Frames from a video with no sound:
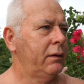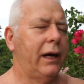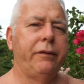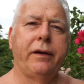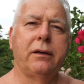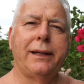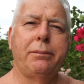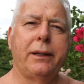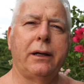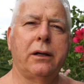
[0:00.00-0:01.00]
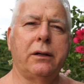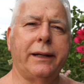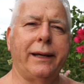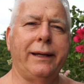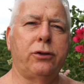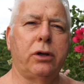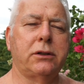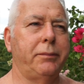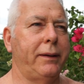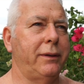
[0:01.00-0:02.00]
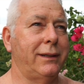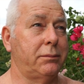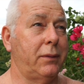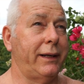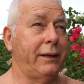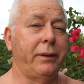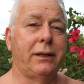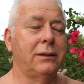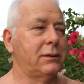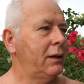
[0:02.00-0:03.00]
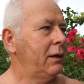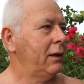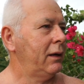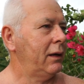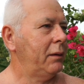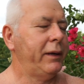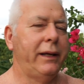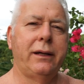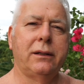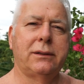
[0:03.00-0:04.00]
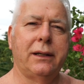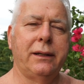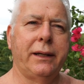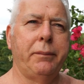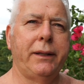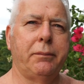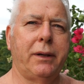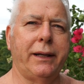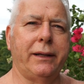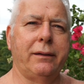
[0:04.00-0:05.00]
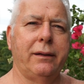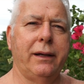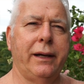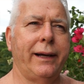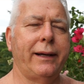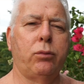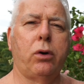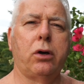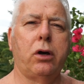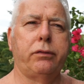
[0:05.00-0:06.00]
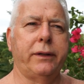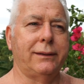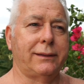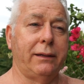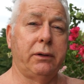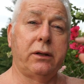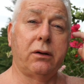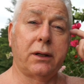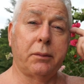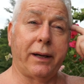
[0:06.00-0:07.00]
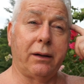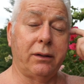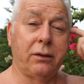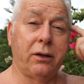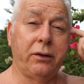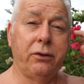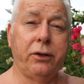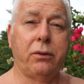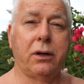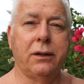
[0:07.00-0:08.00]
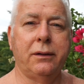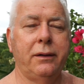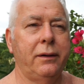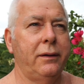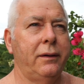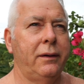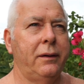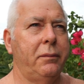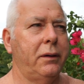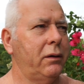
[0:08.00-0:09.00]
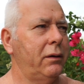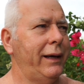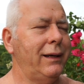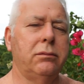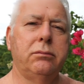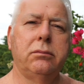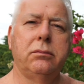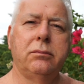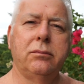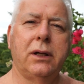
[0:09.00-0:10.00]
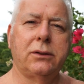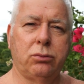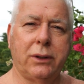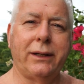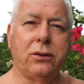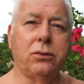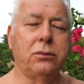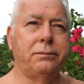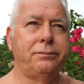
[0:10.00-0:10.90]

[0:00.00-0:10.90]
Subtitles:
I felt deeply honored that he trusts me with his money, because I mean, he could give me the money and I could walk off with it and say, what are you talking about? Don't know who you are. I thought, hey, that's really cool.